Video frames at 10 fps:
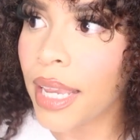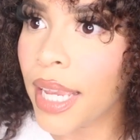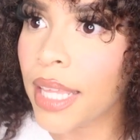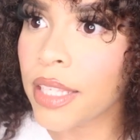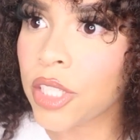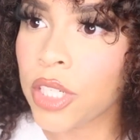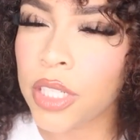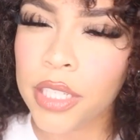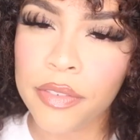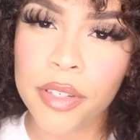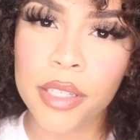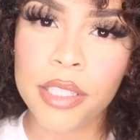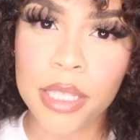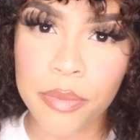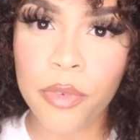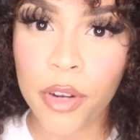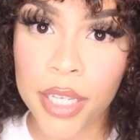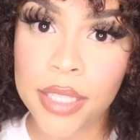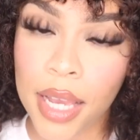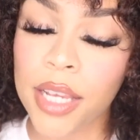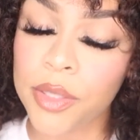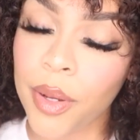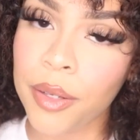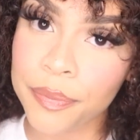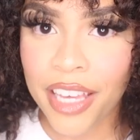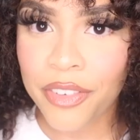And this could give a deep voice as well.